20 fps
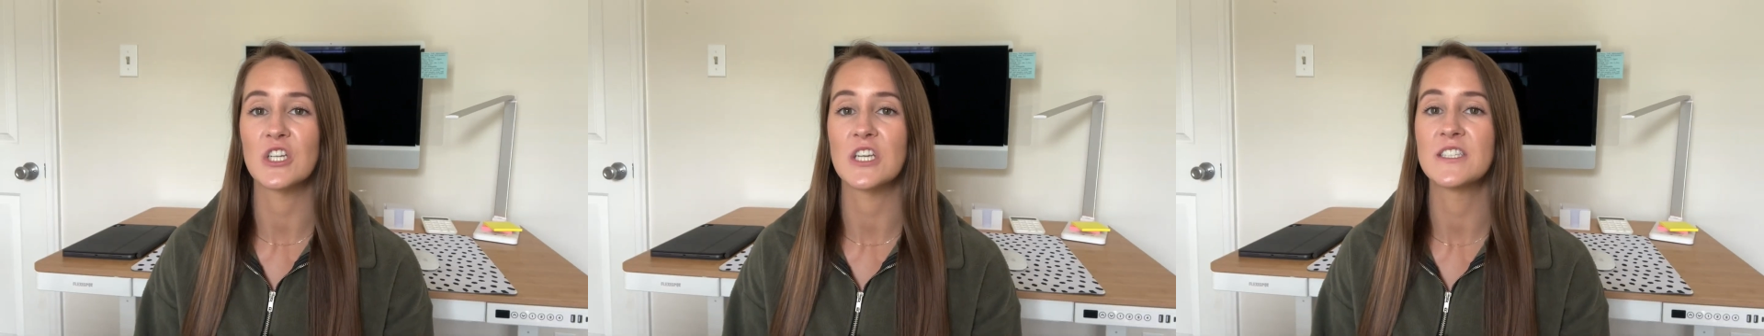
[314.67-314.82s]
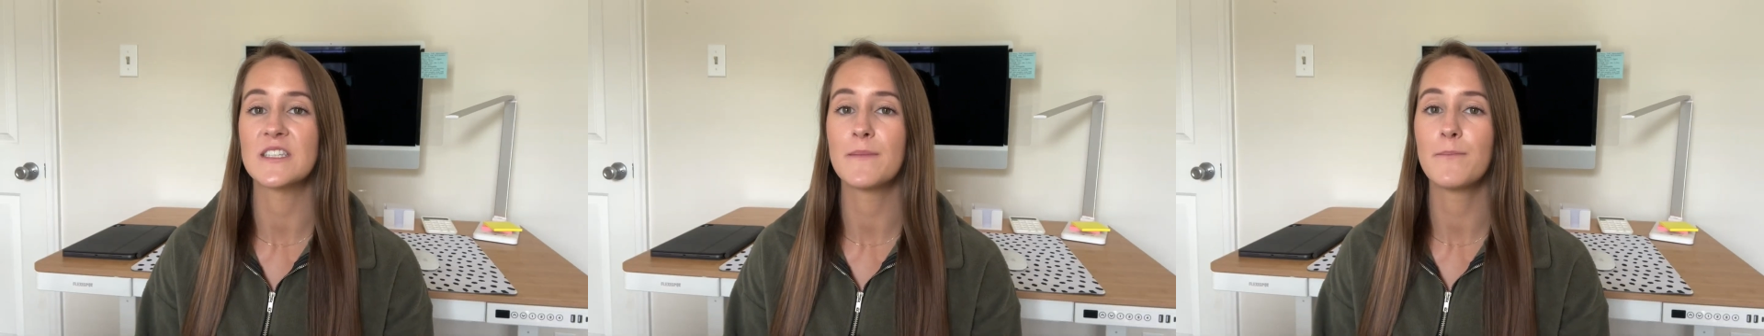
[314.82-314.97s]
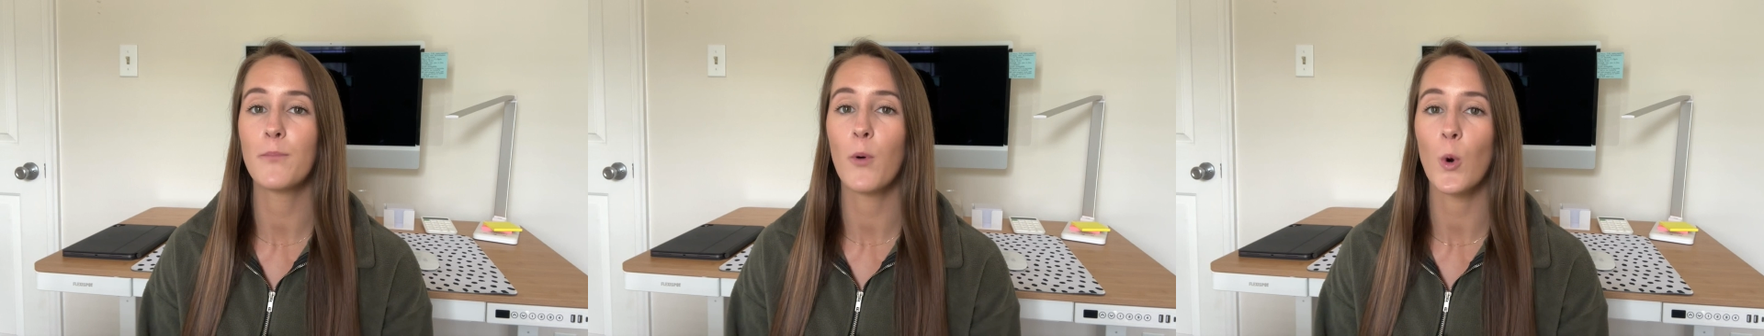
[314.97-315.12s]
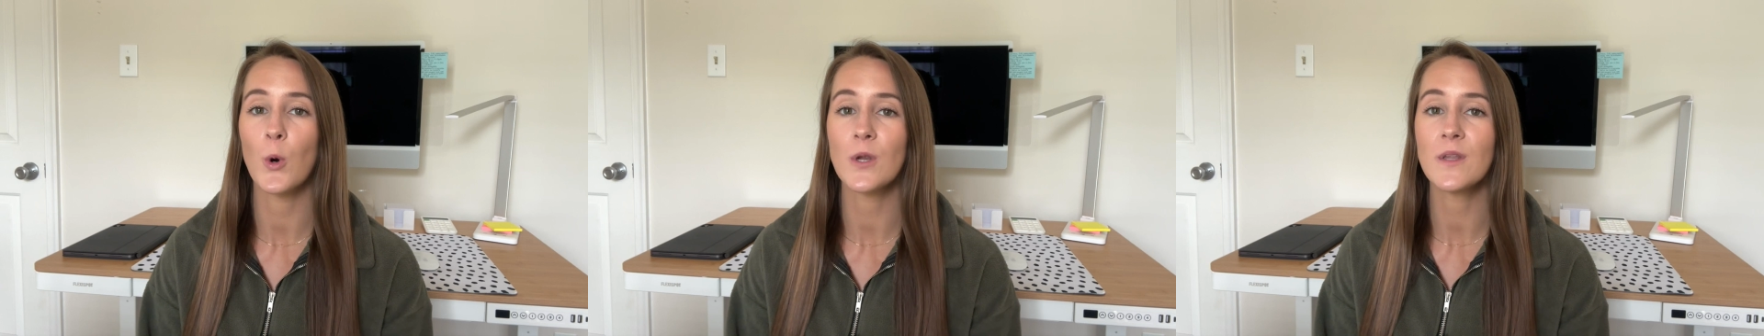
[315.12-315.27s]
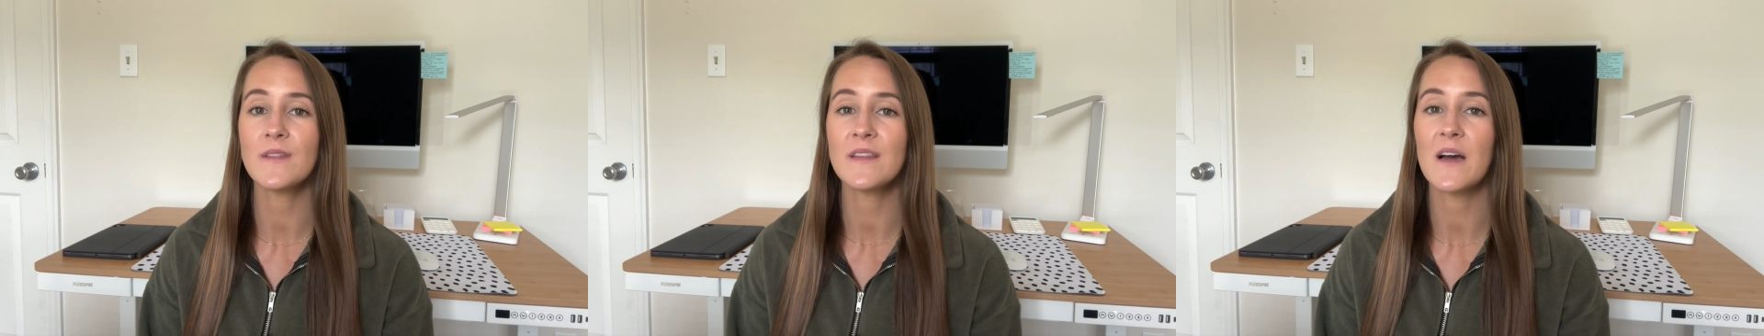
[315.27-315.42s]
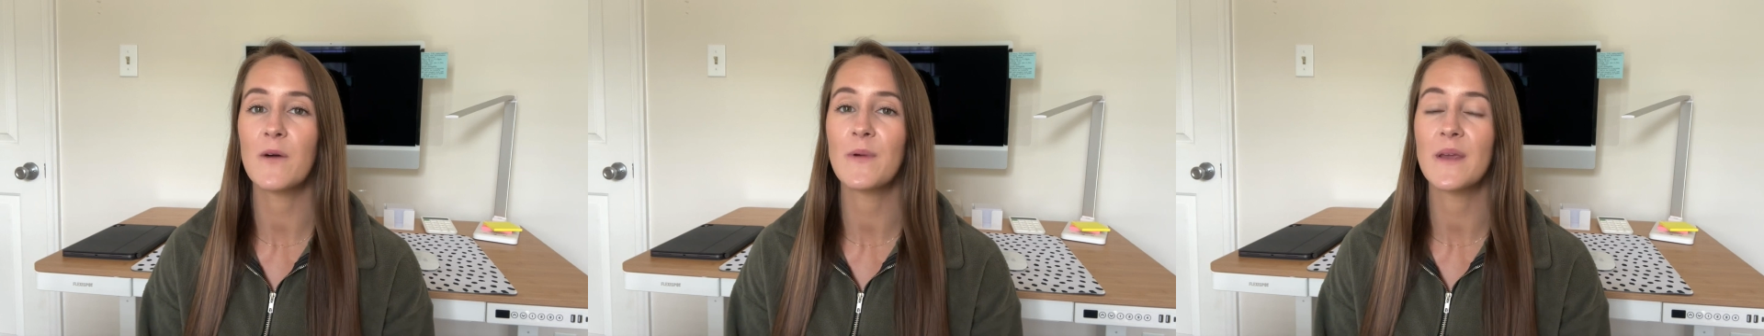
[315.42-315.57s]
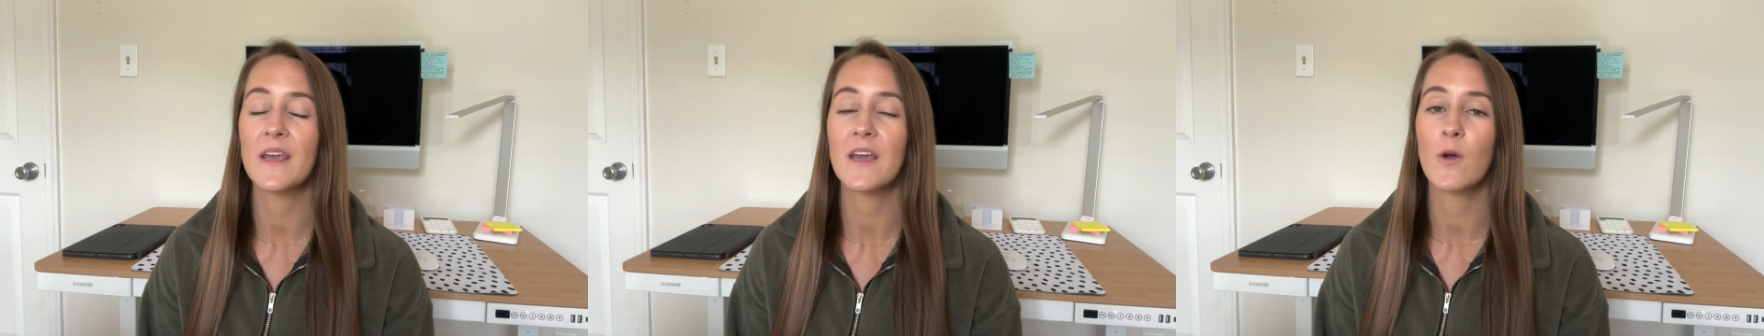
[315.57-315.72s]
it's important
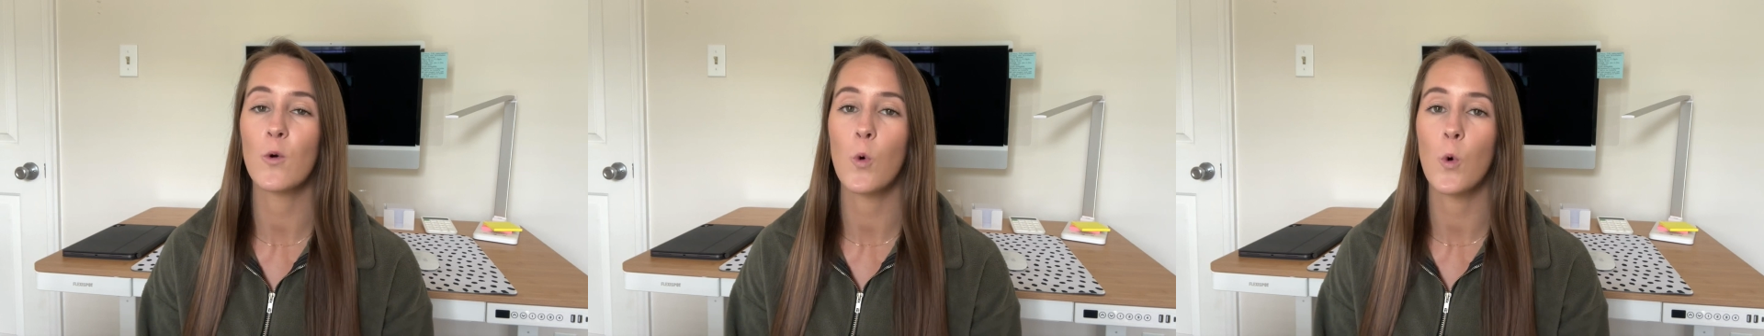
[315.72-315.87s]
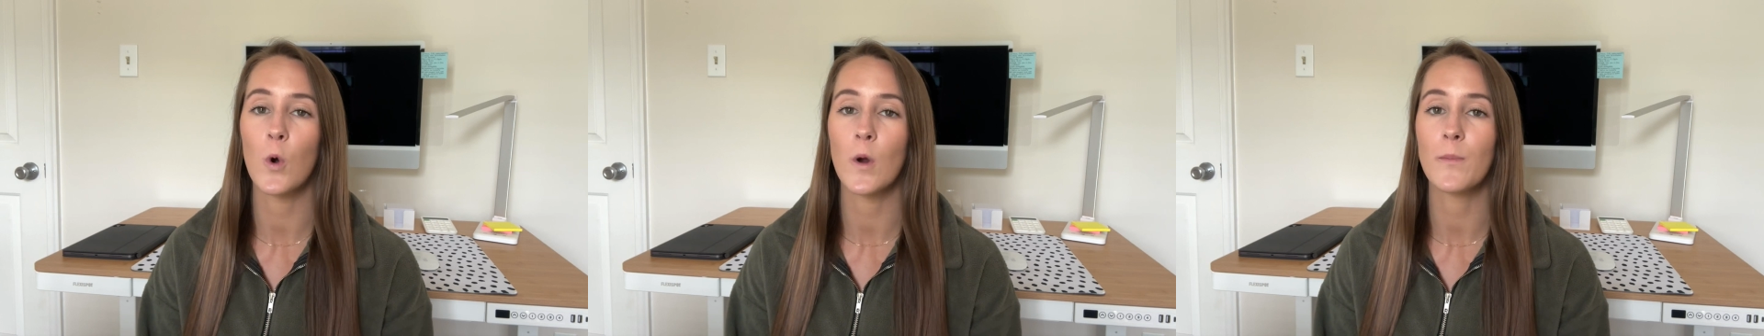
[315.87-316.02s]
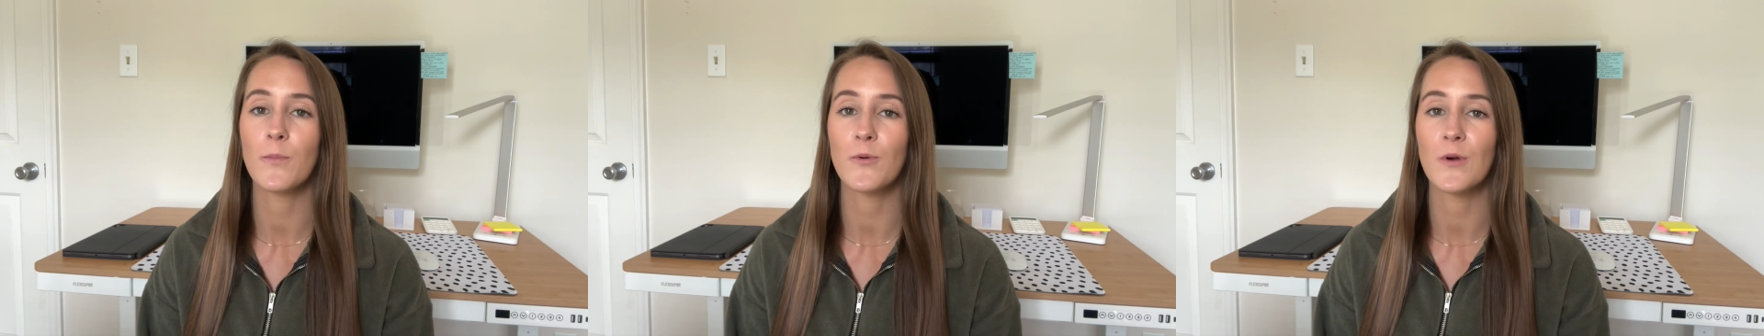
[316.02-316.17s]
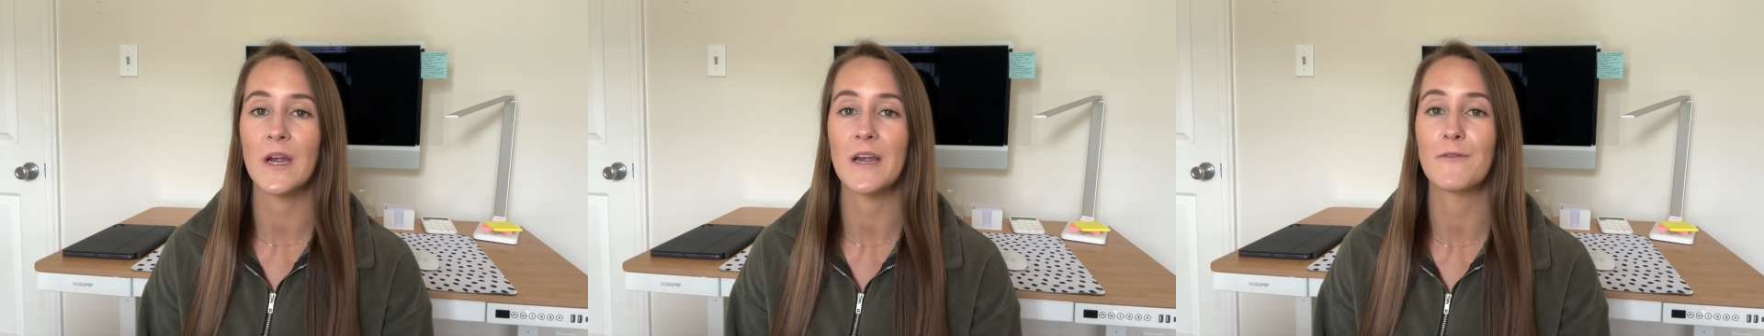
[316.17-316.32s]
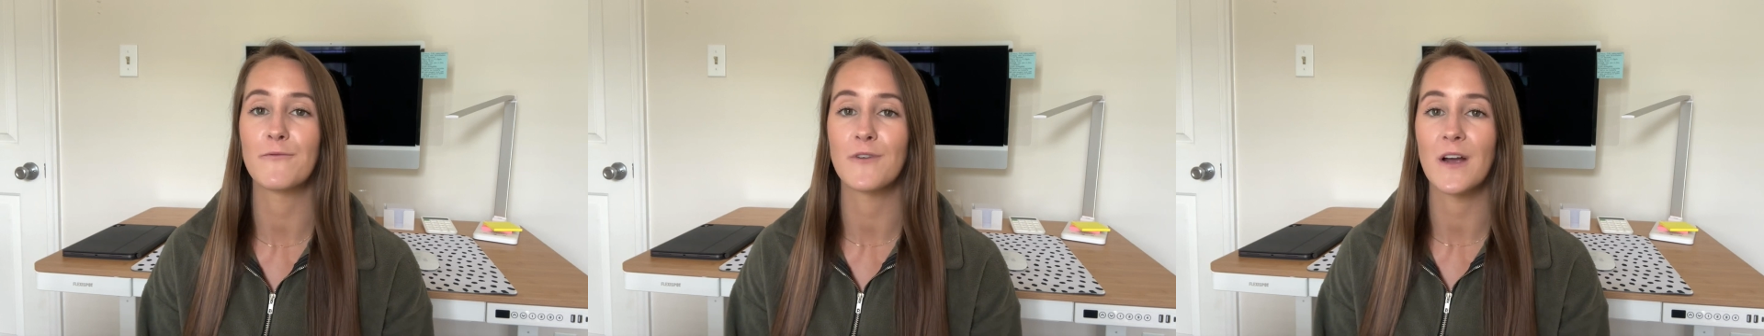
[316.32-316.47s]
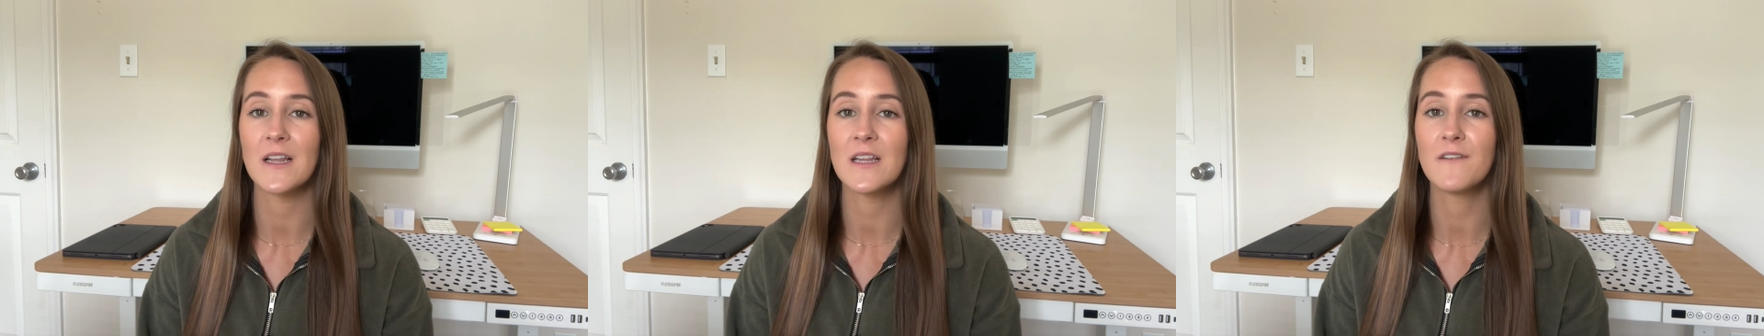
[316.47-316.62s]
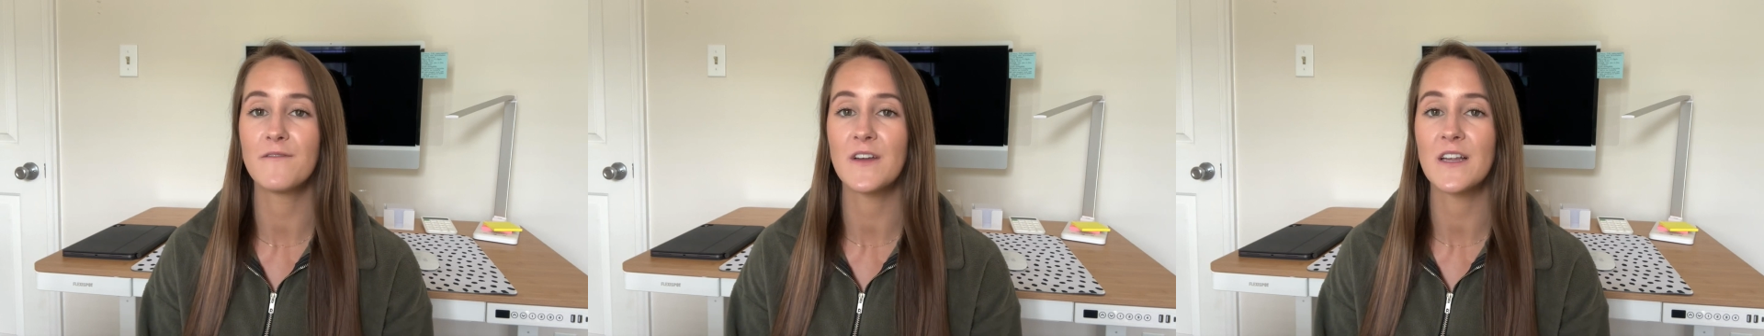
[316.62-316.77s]
that we incorporate
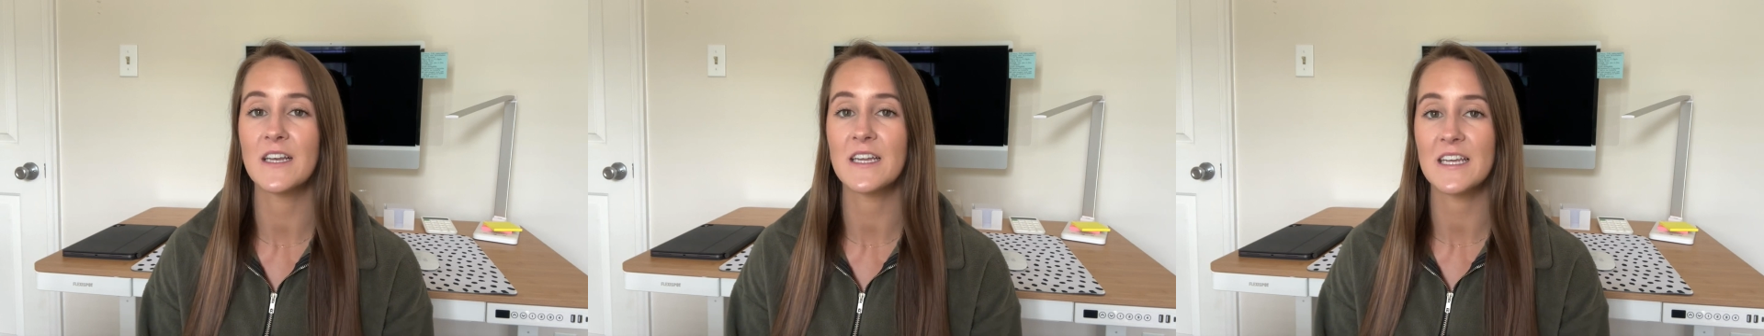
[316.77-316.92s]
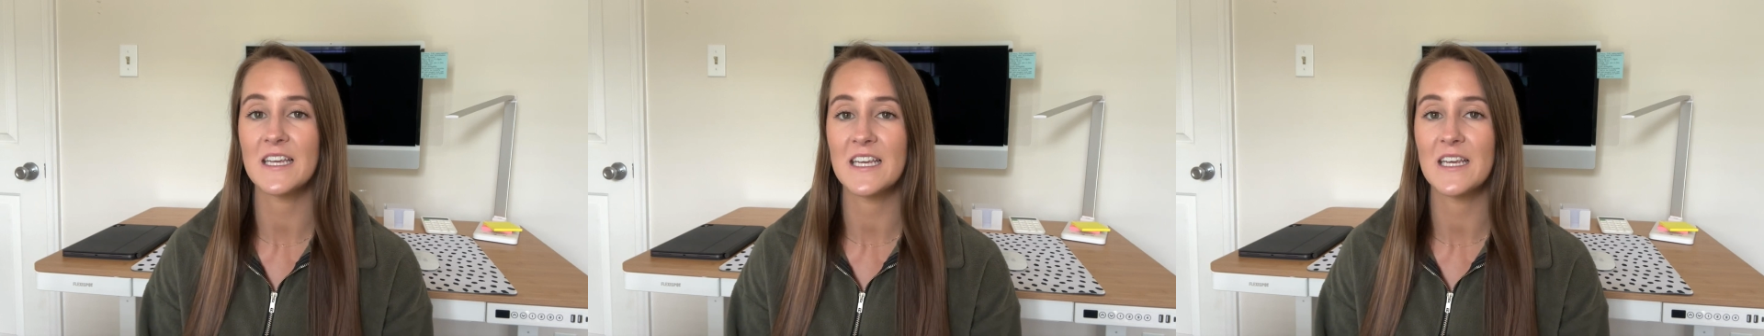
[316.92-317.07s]
relevant